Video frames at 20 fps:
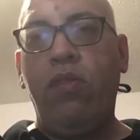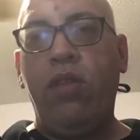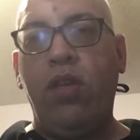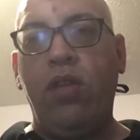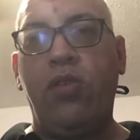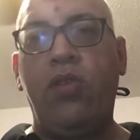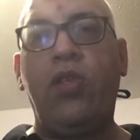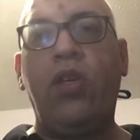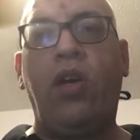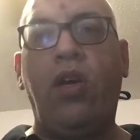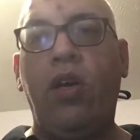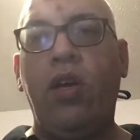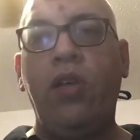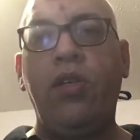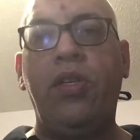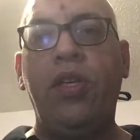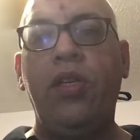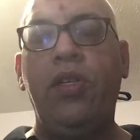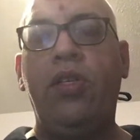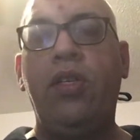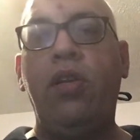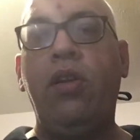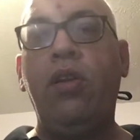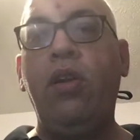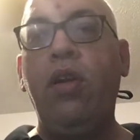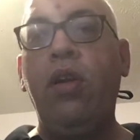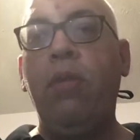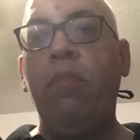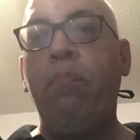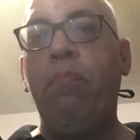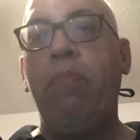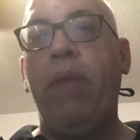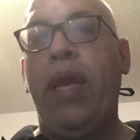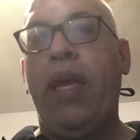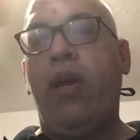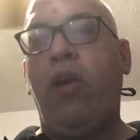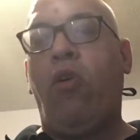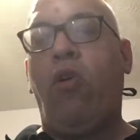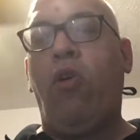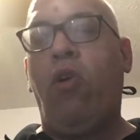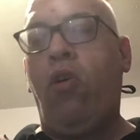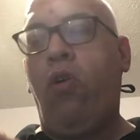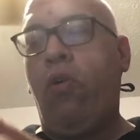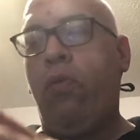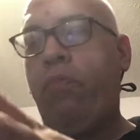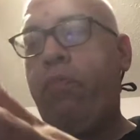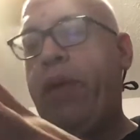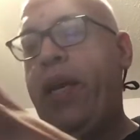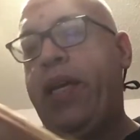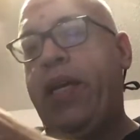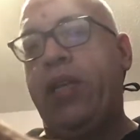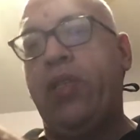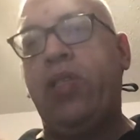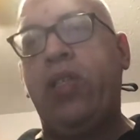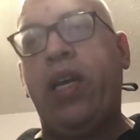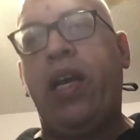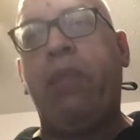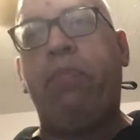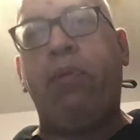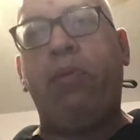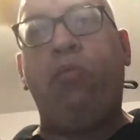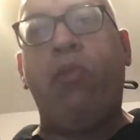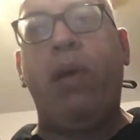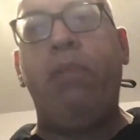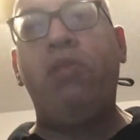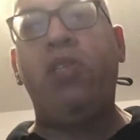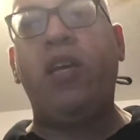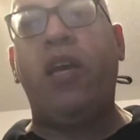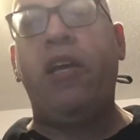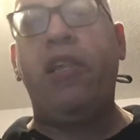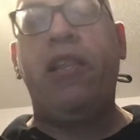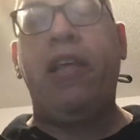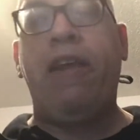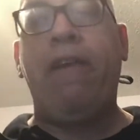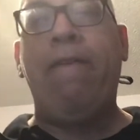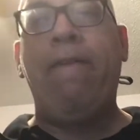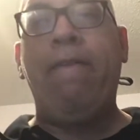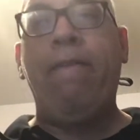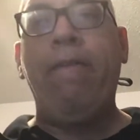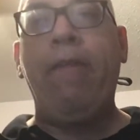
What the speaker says: the songs, and make a setup a website that